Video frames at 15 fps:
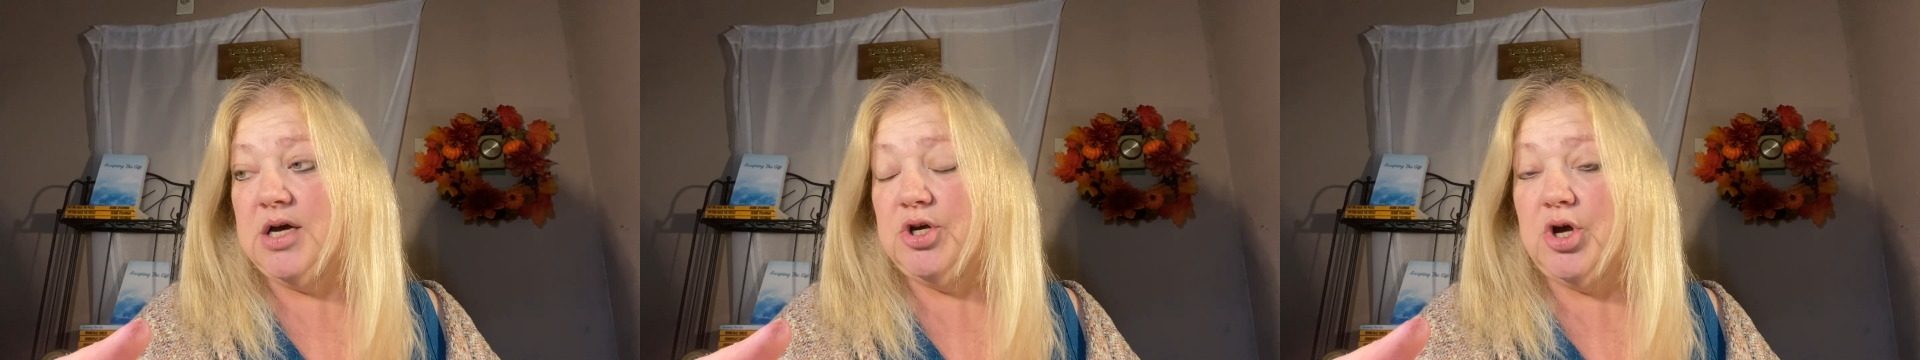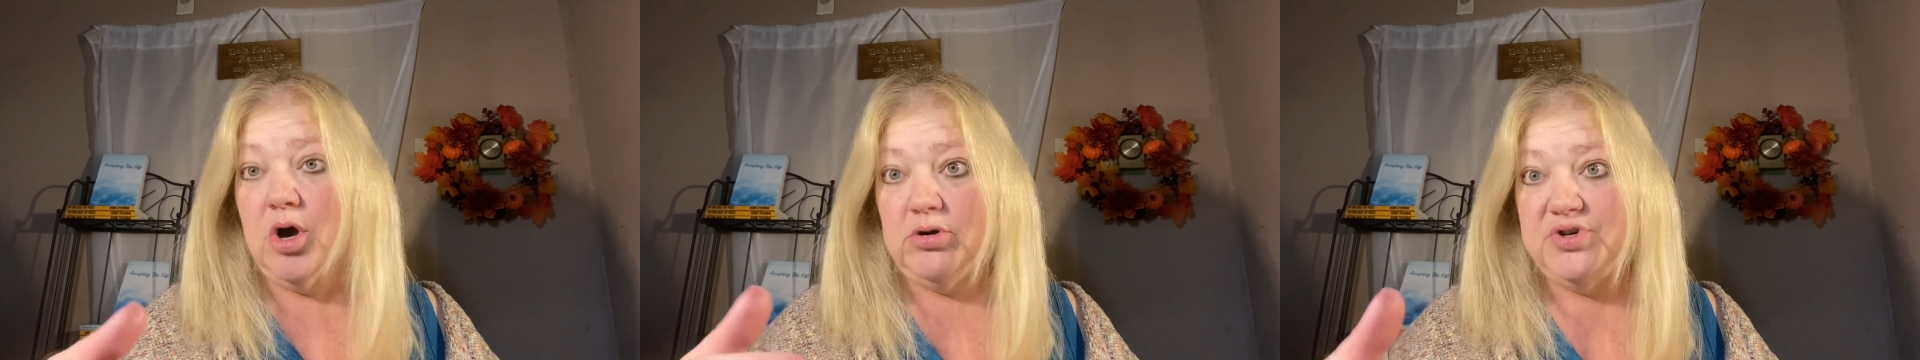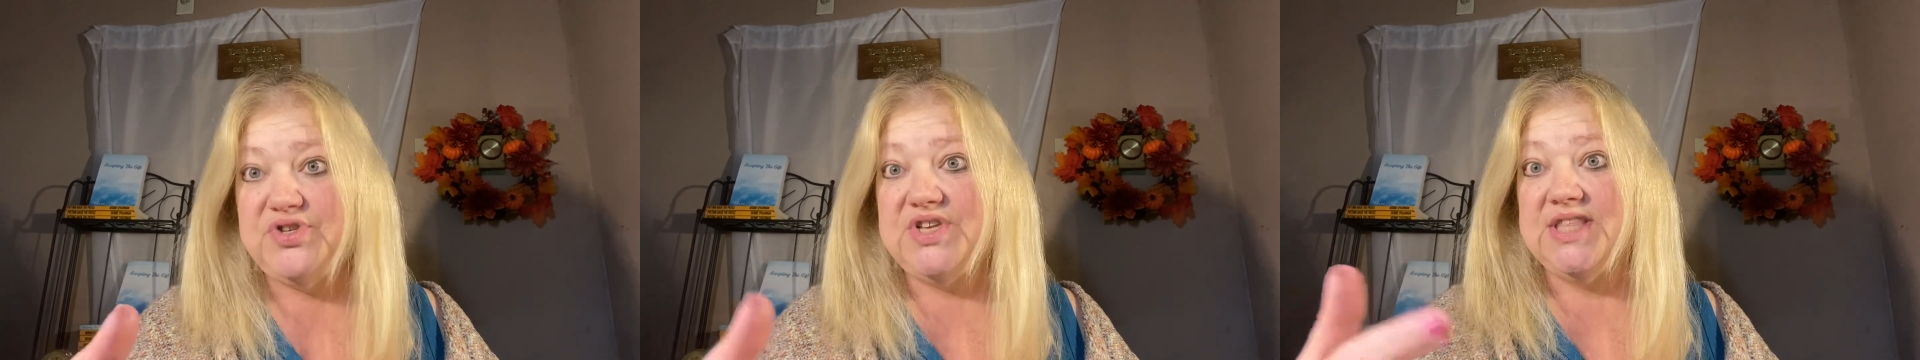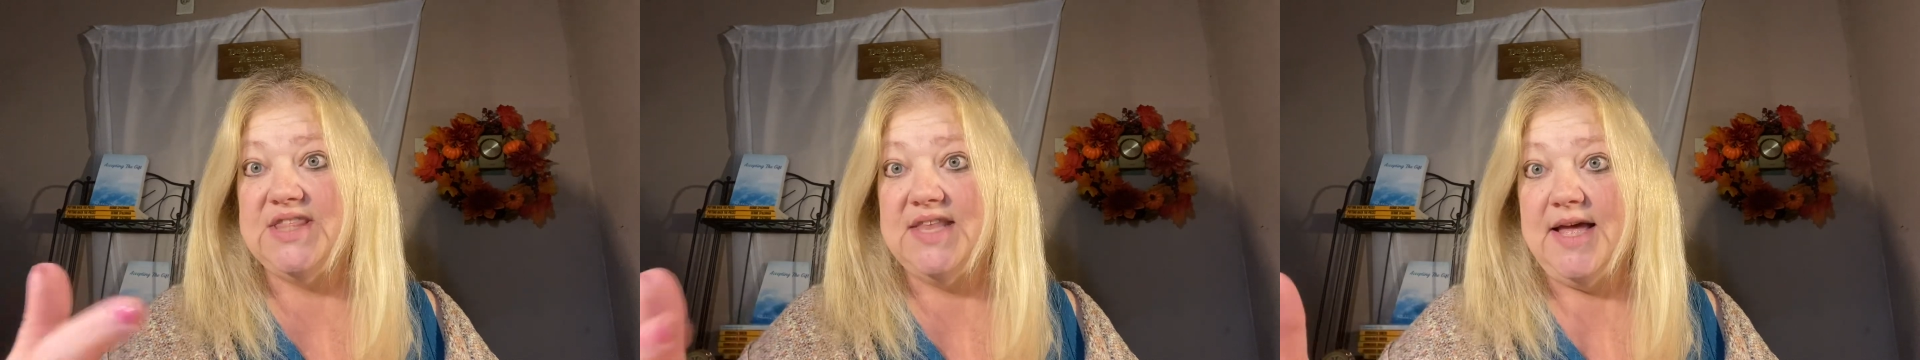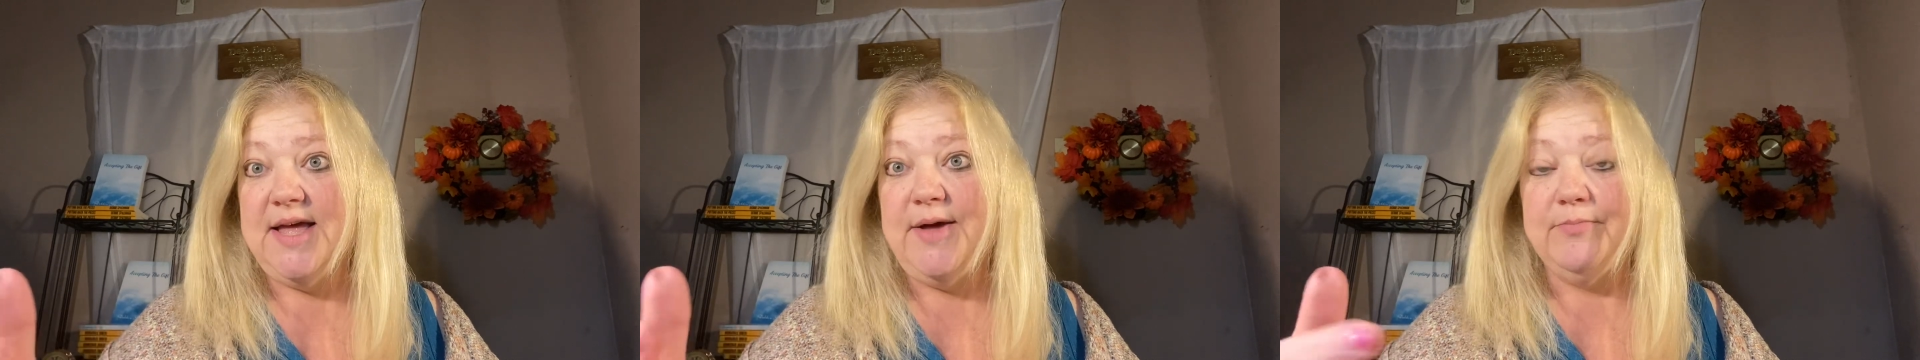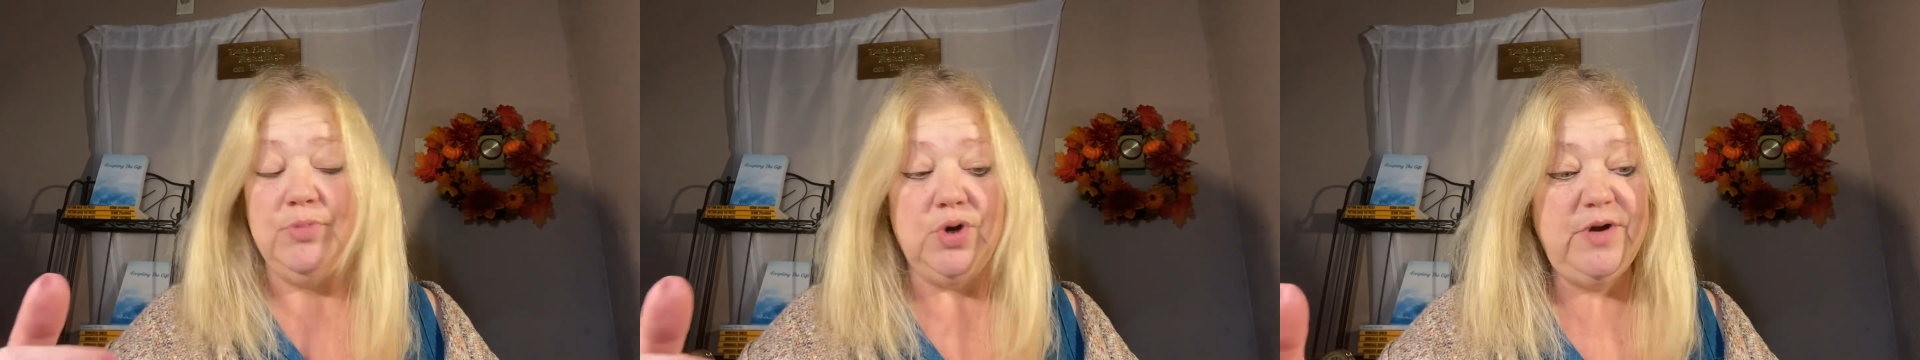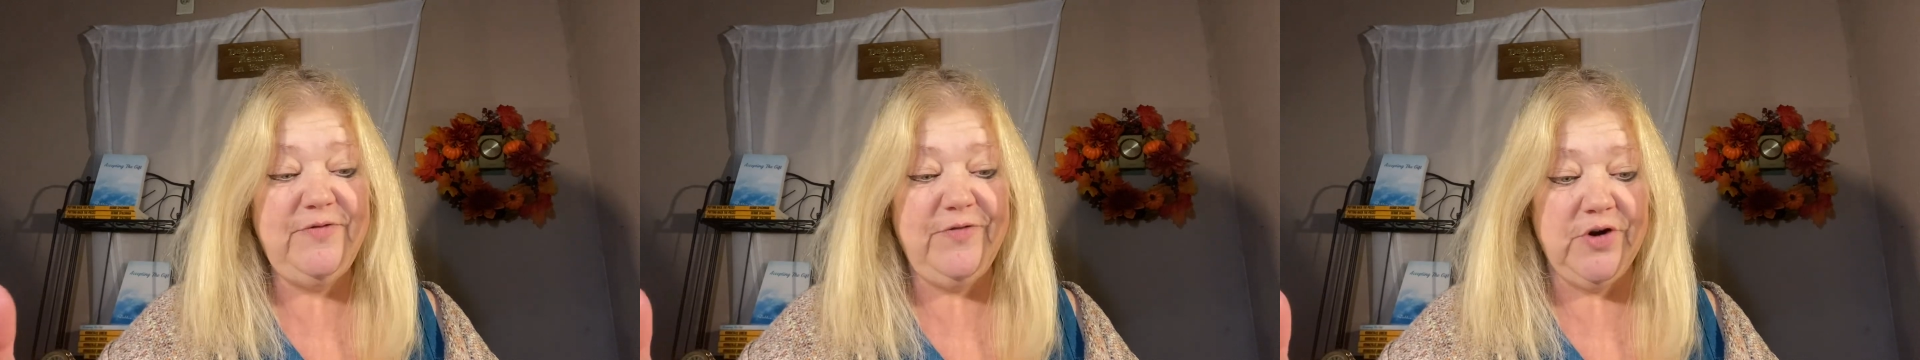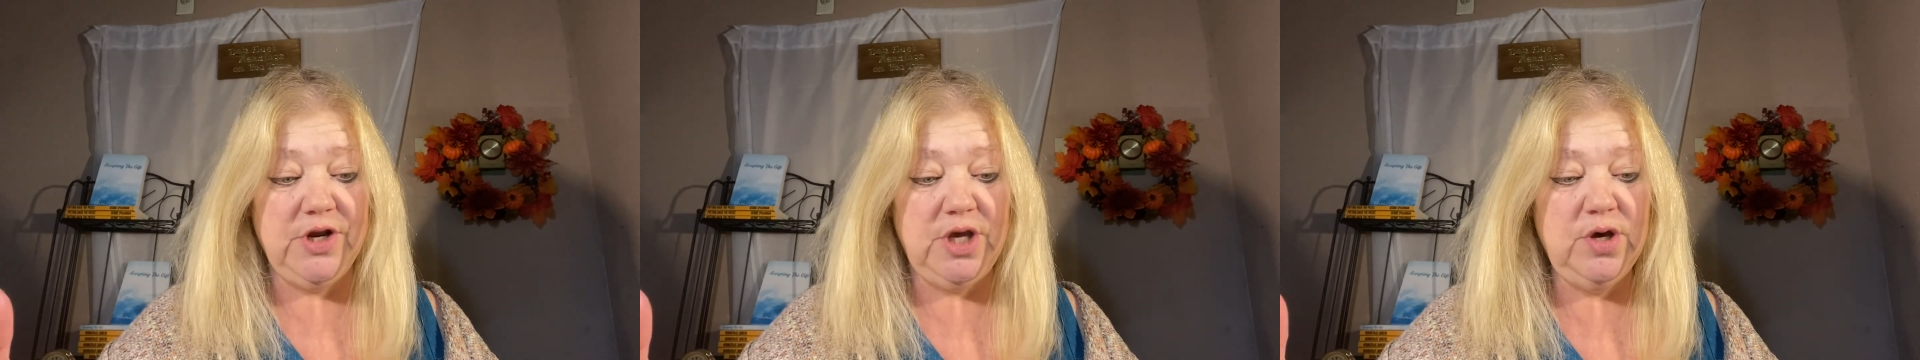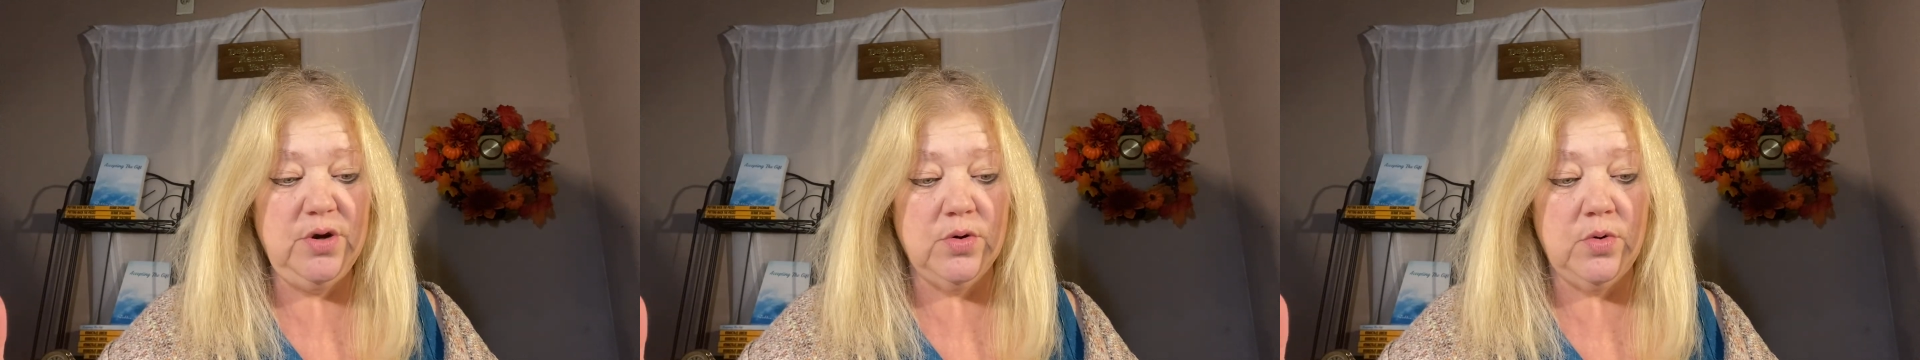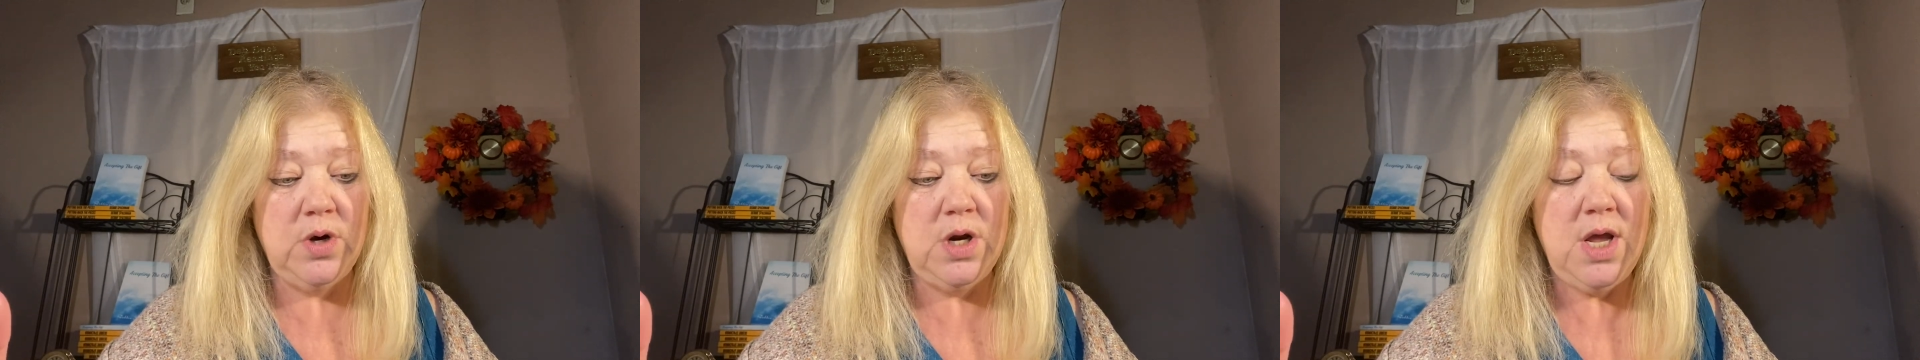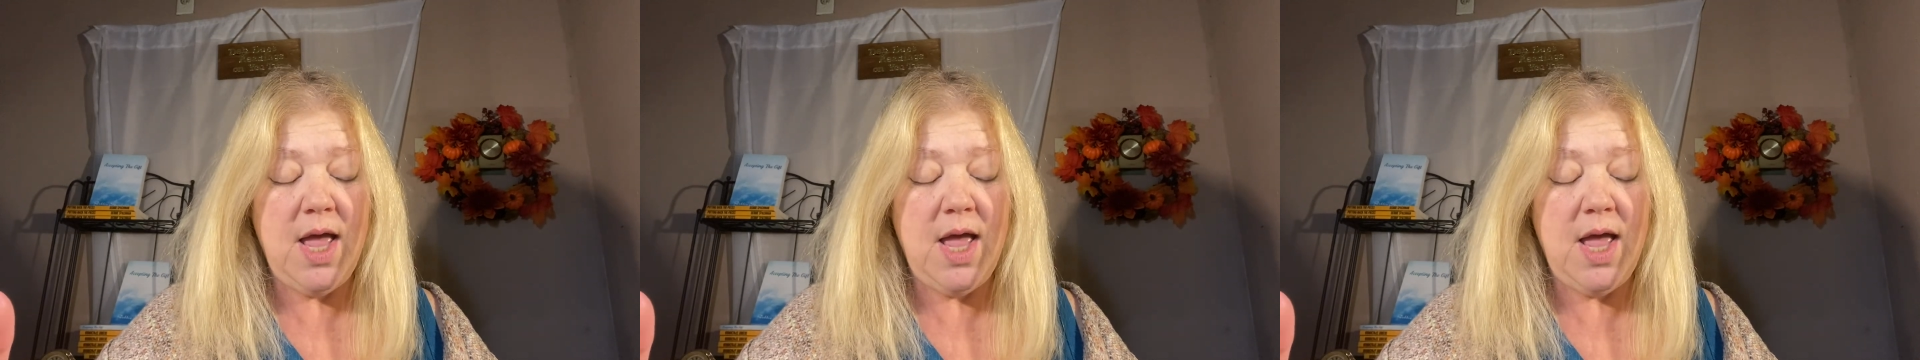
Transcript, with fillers: ghosted them. Good for you.